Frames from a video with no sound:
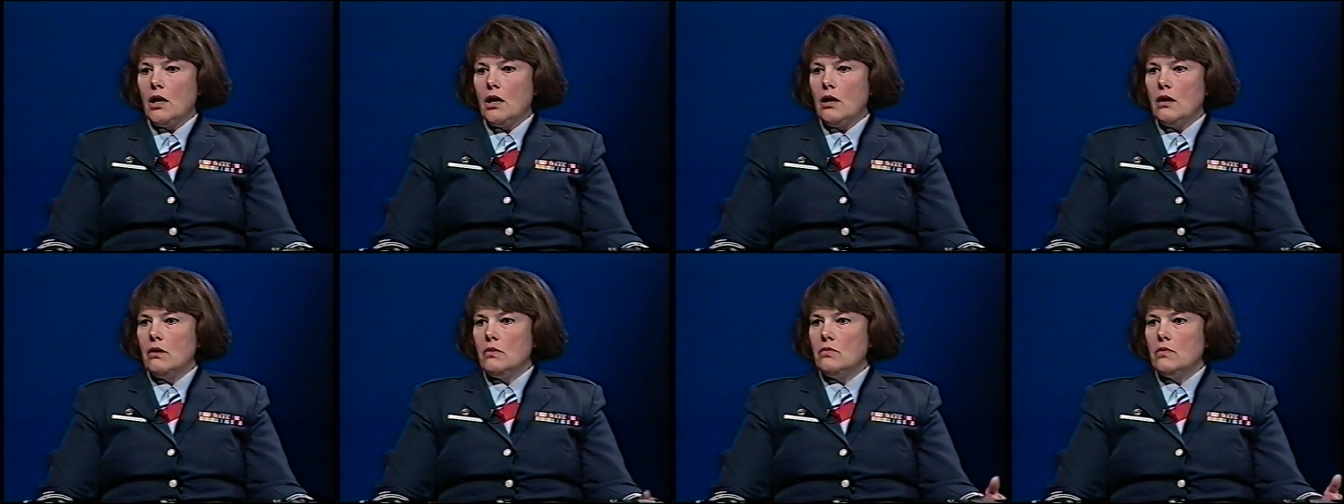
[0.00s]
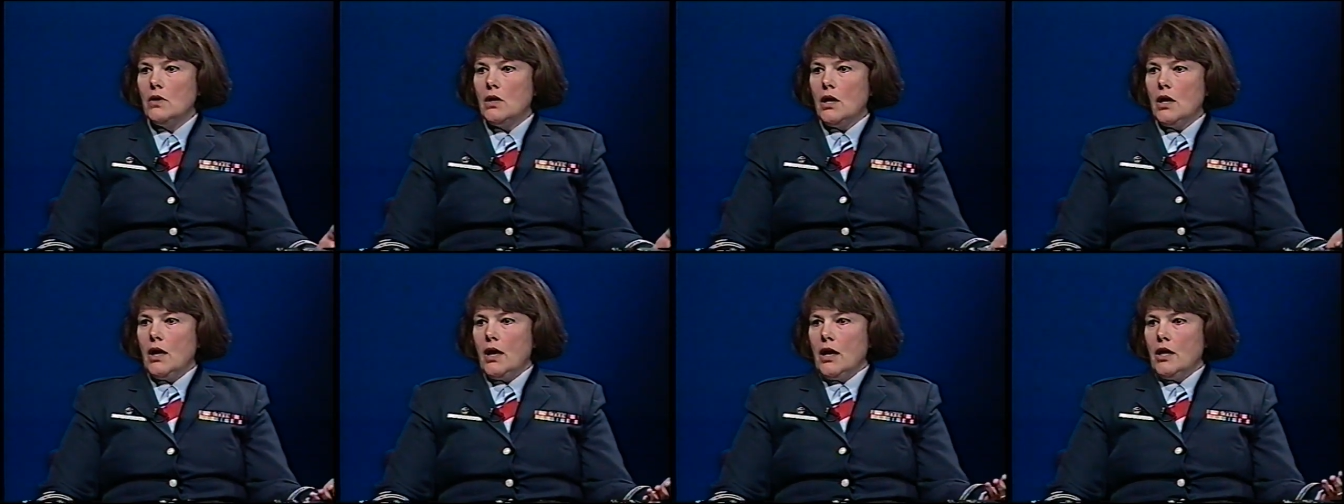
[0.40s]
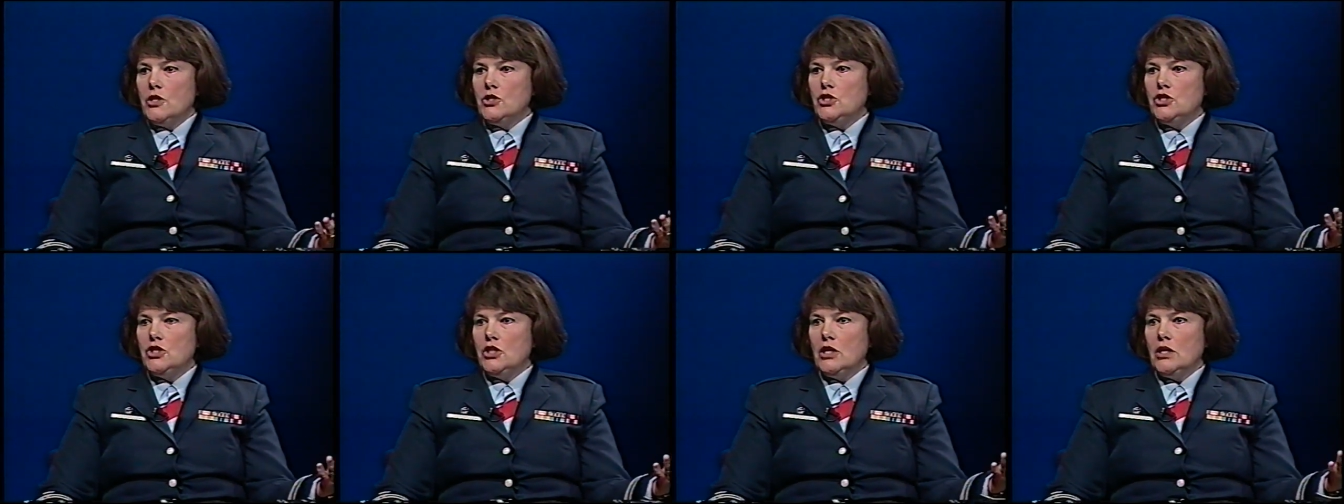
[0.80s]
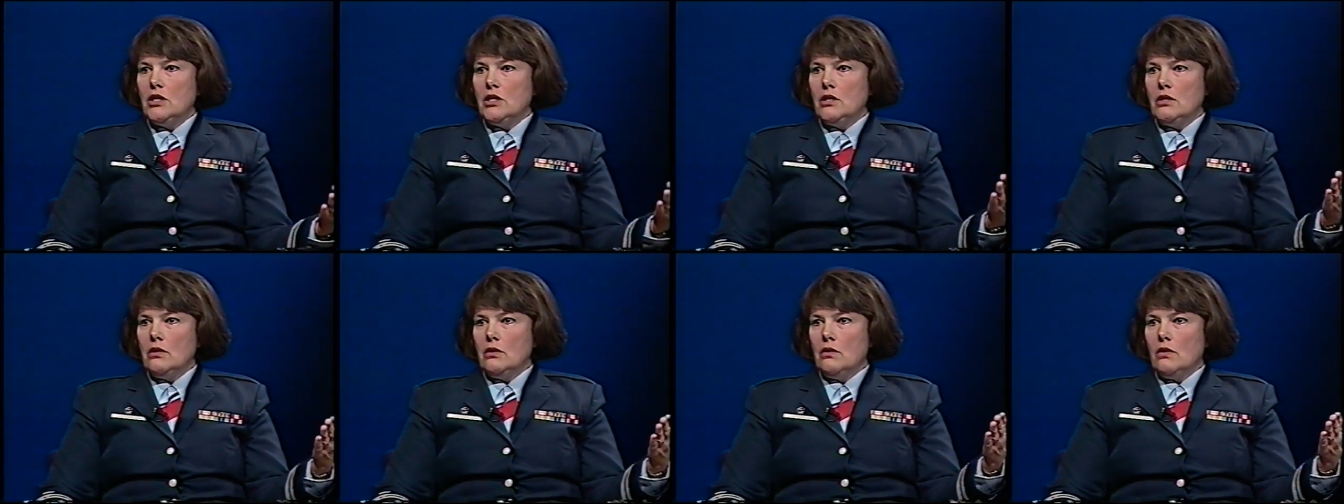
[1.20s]
Uh,
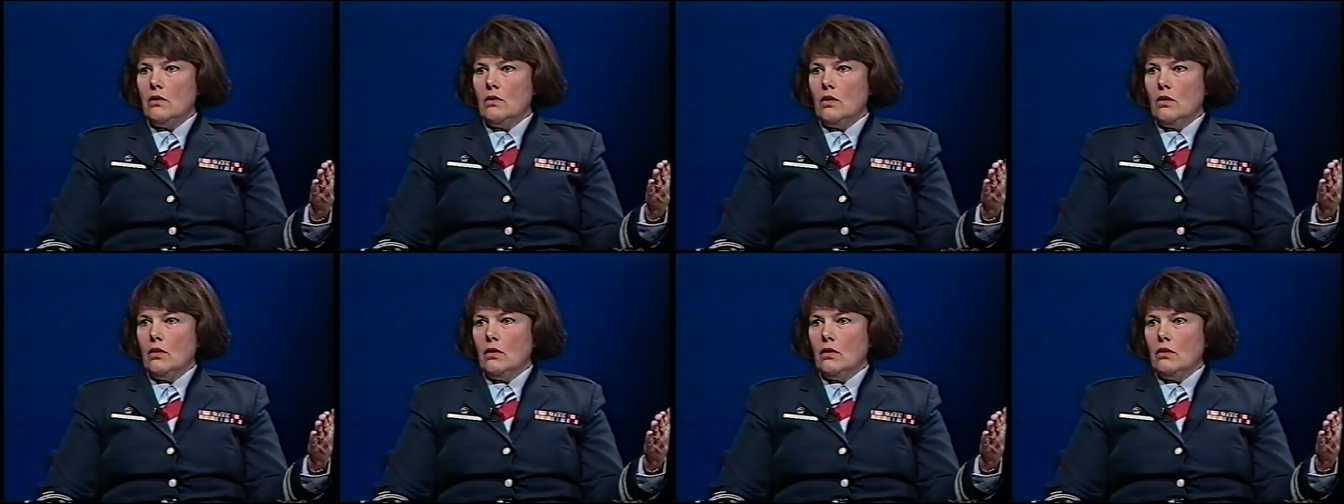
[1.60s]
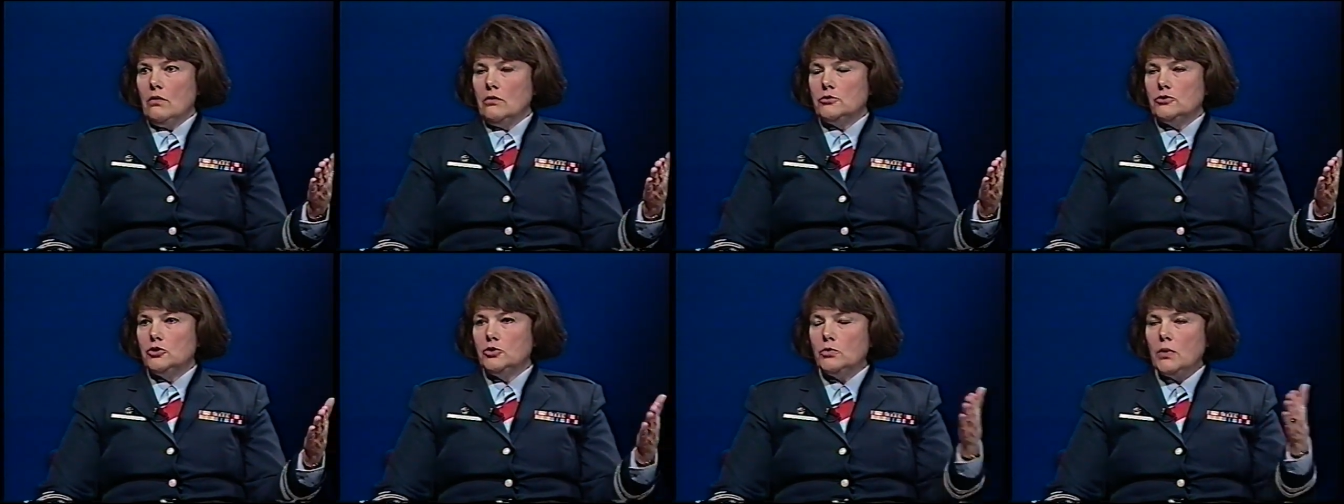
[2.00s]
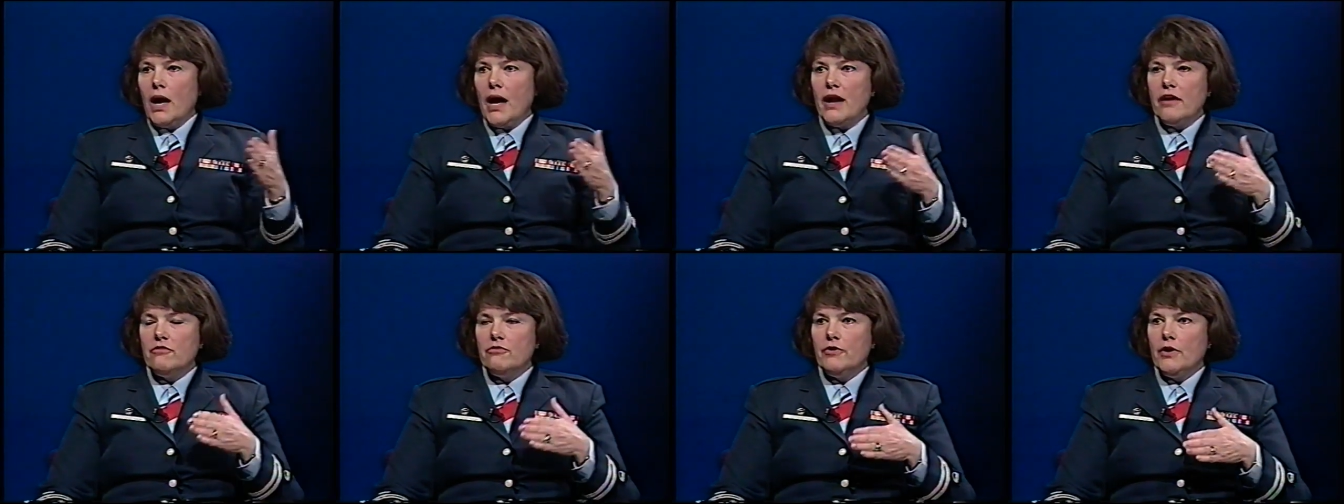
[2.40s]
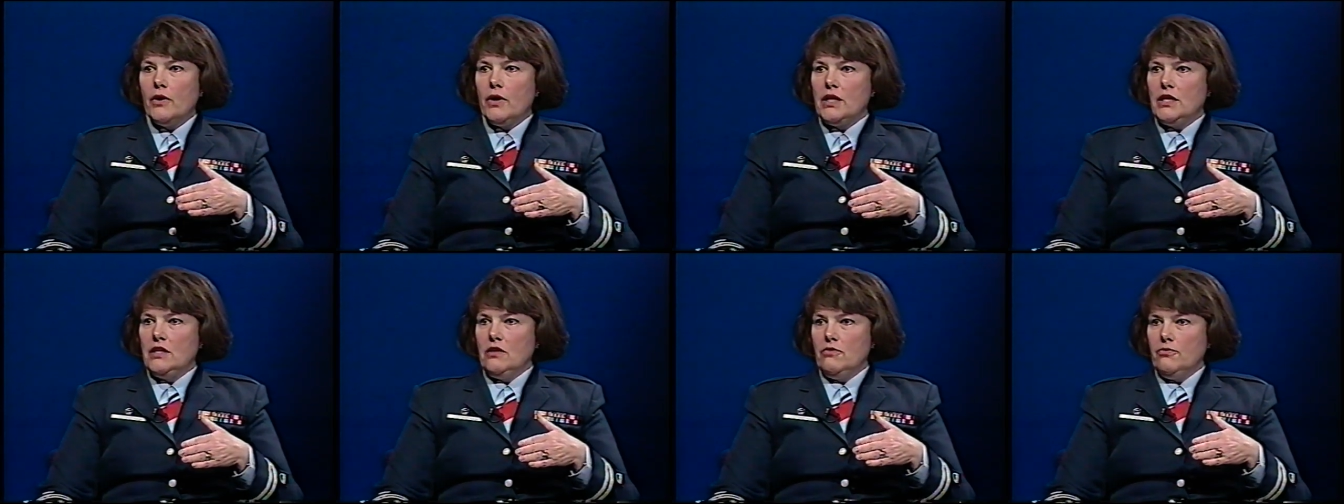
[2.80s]
she tried
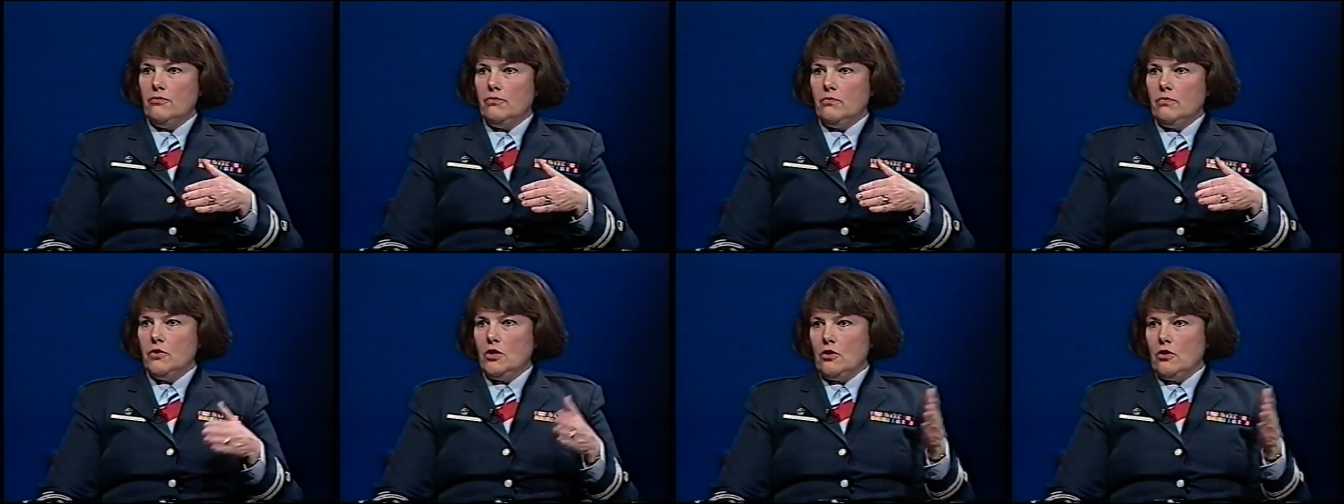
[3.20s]
very diff,